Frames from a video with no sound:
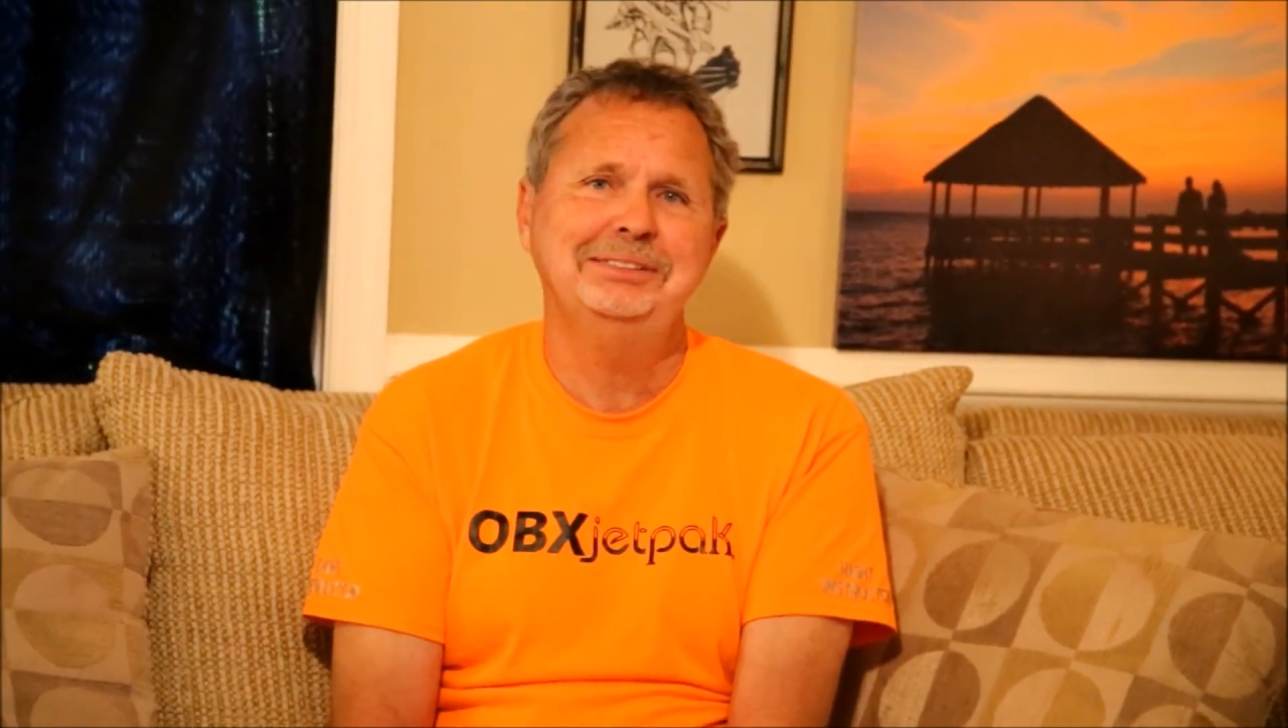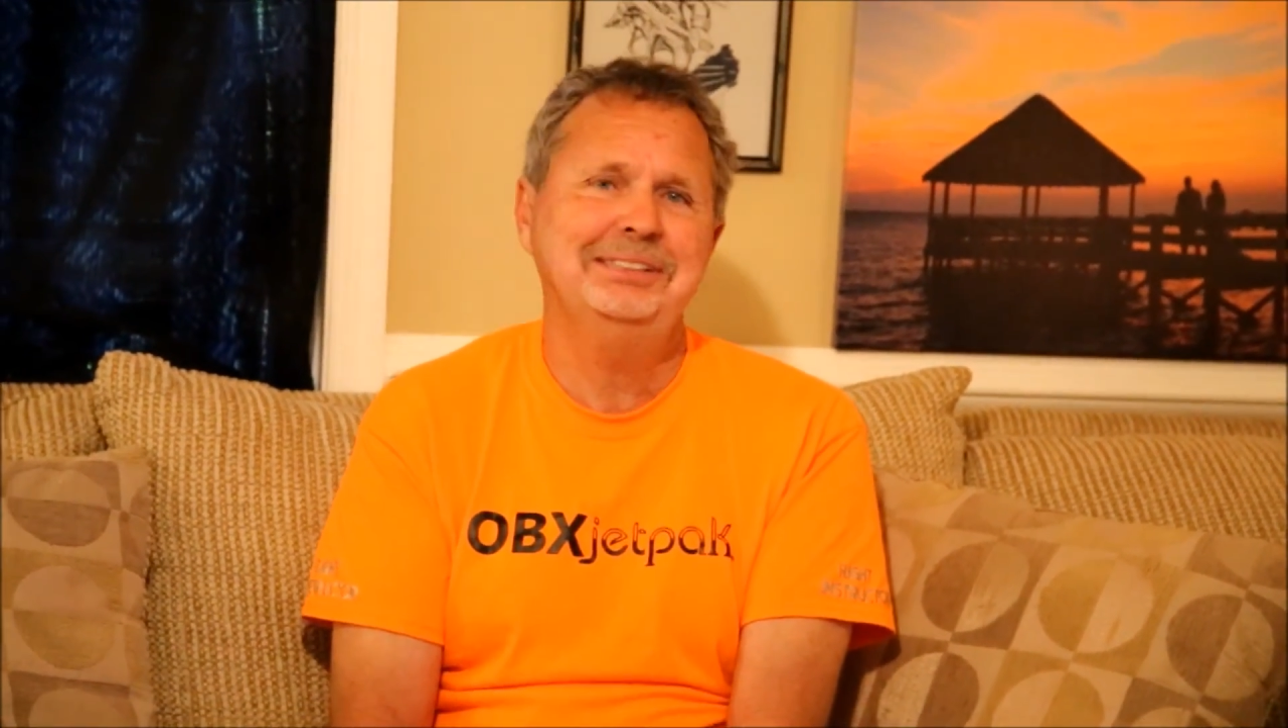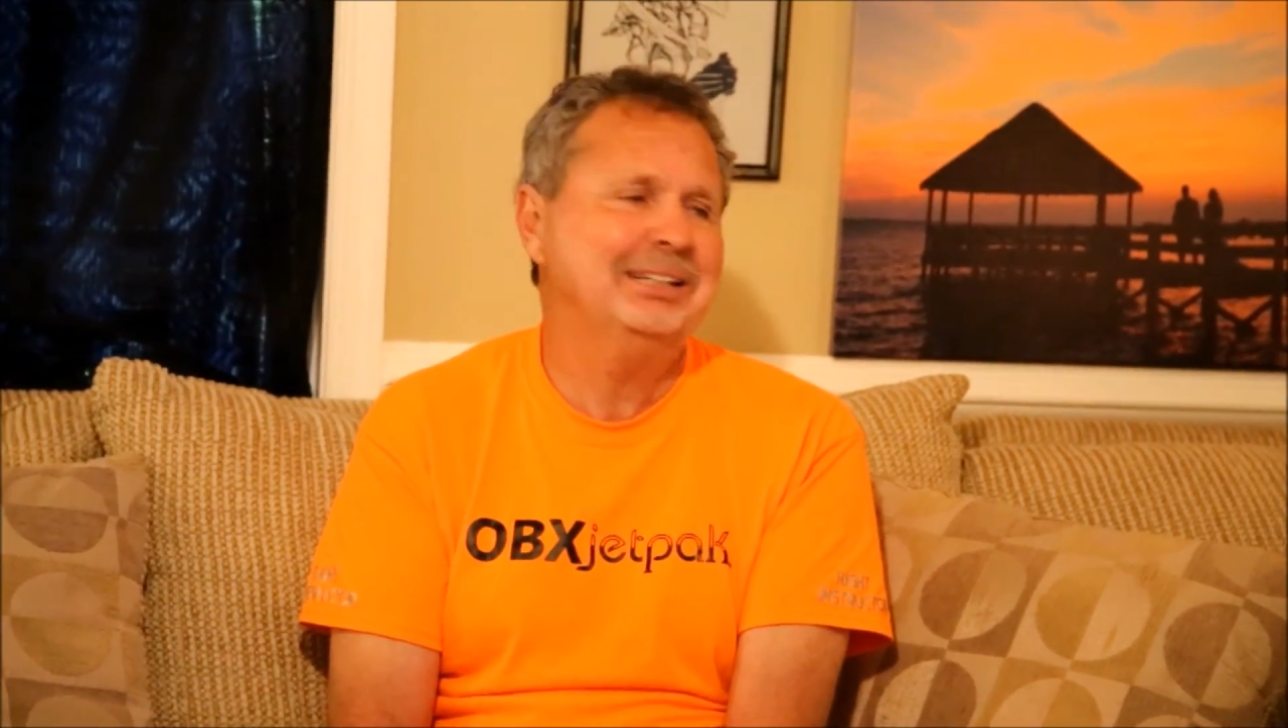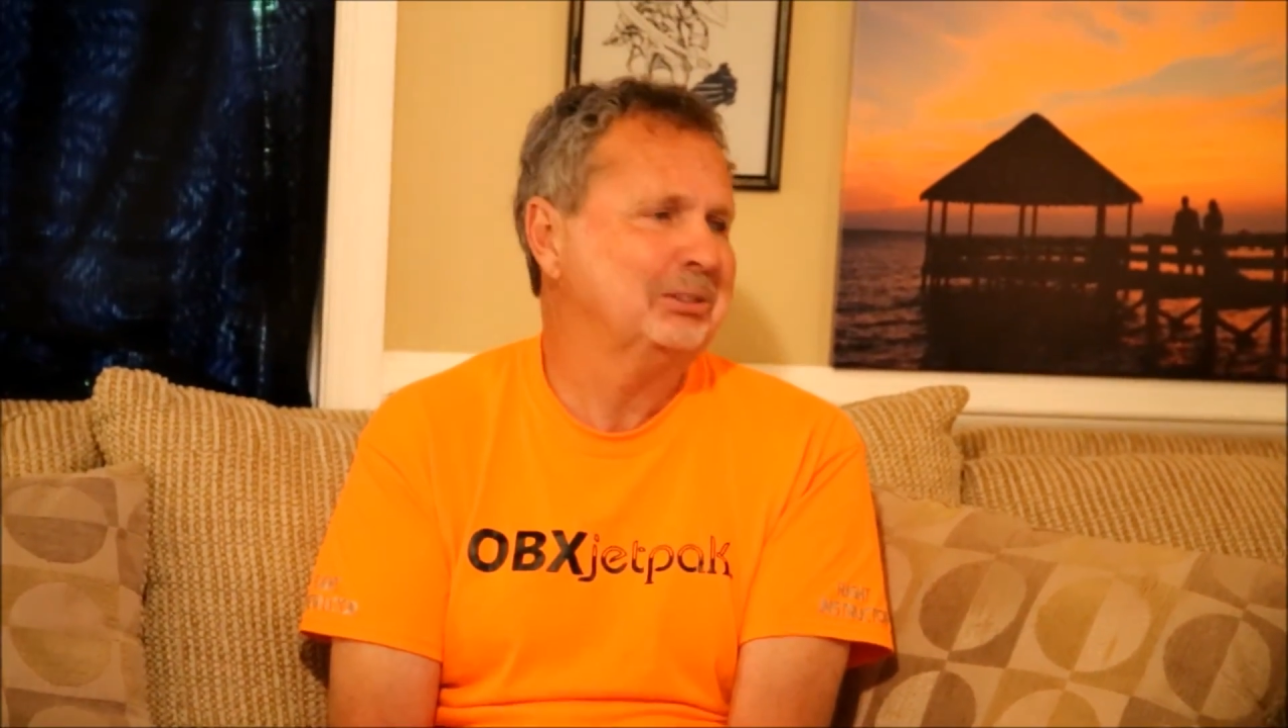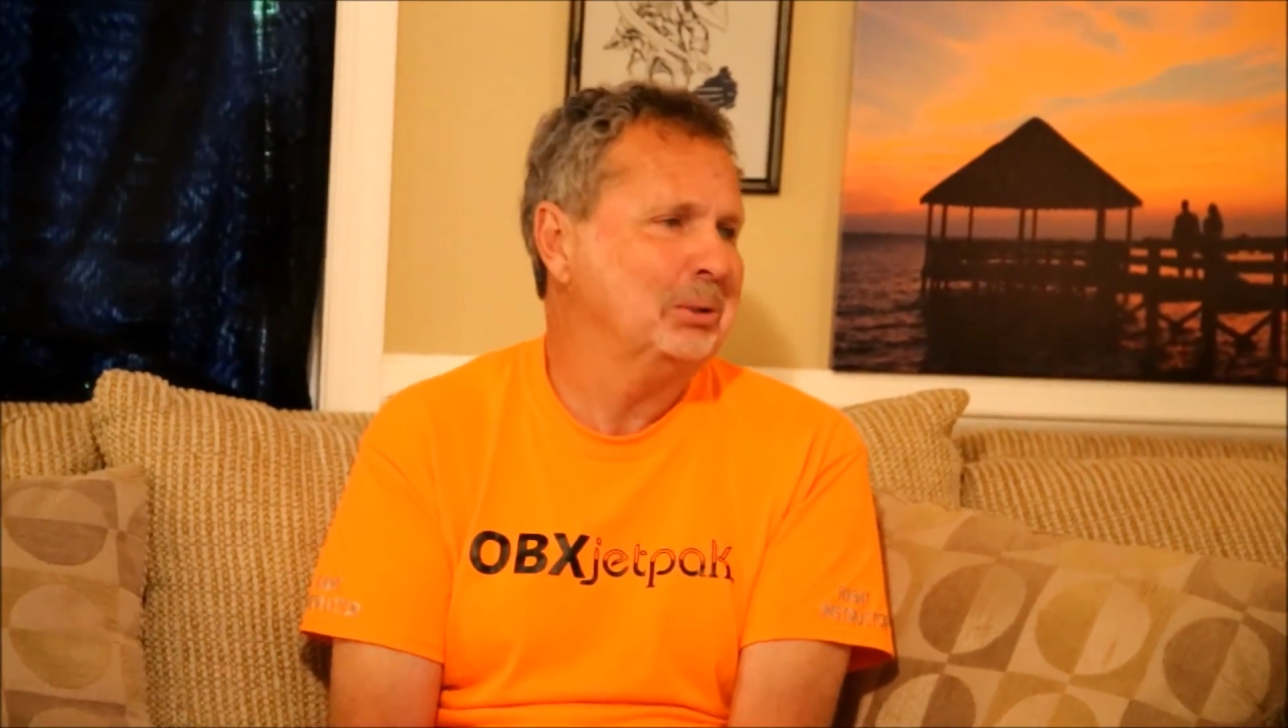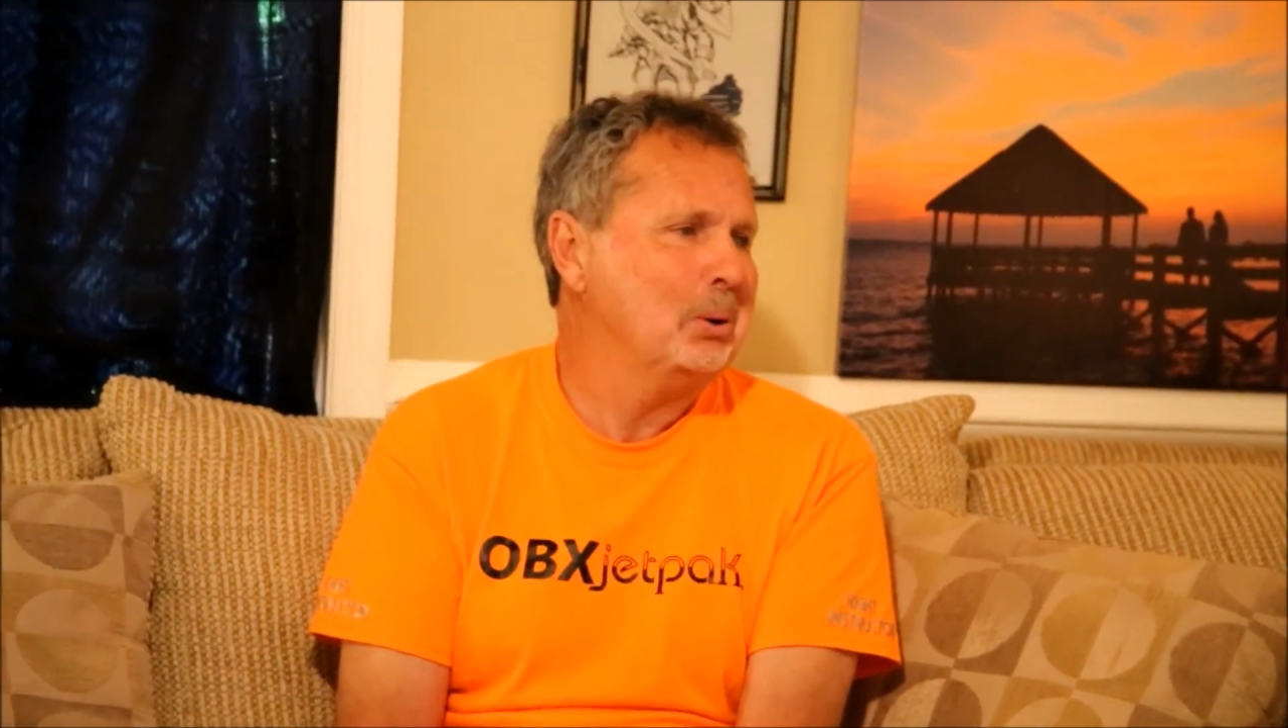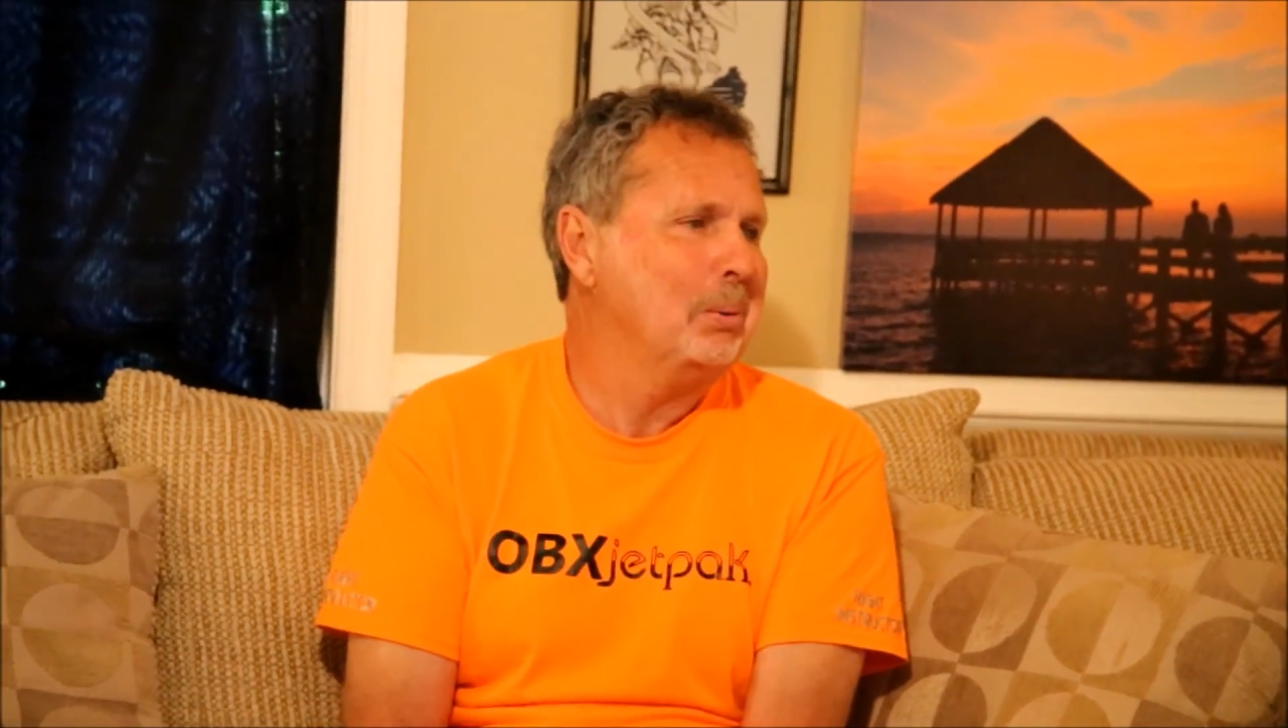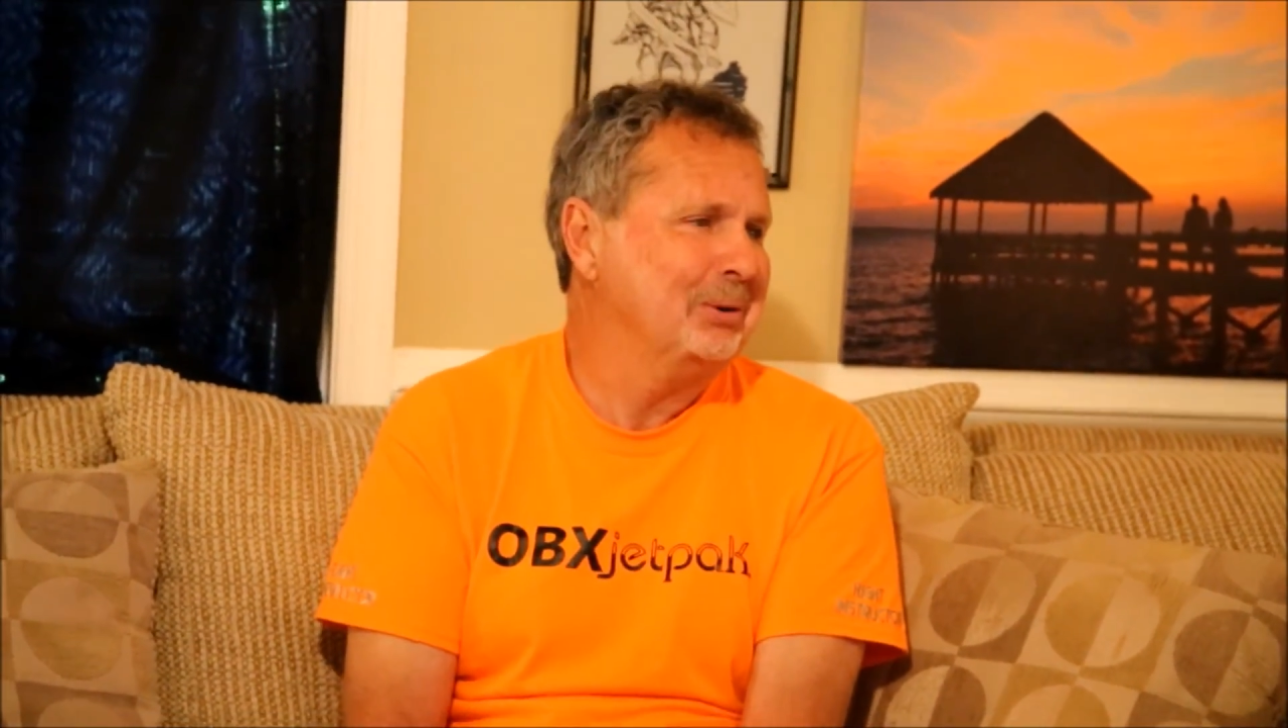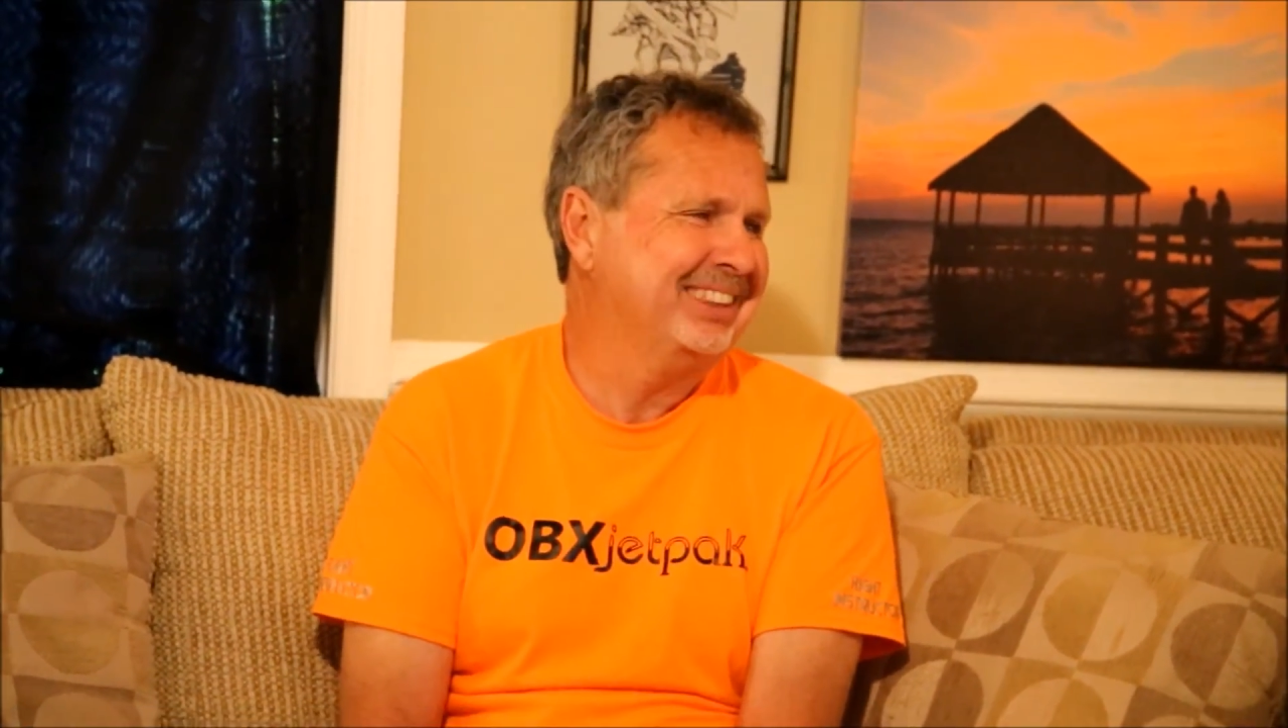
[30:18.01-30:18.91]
a normal